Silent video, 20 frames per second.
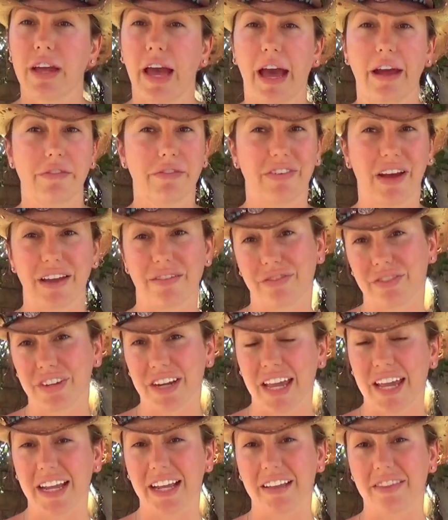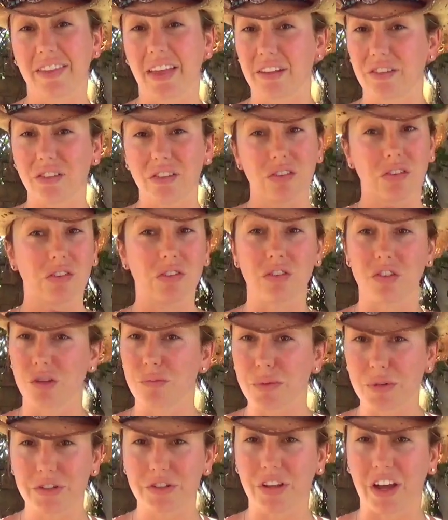at 5'8". That's
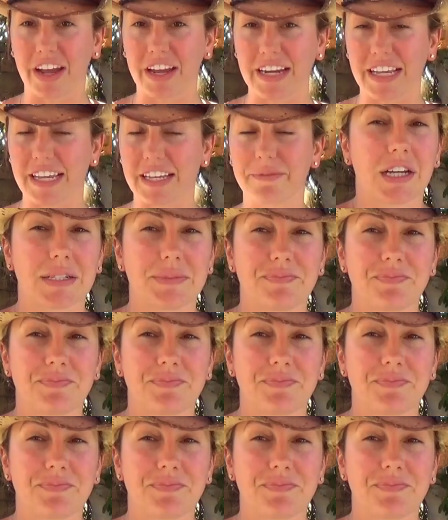super tiny.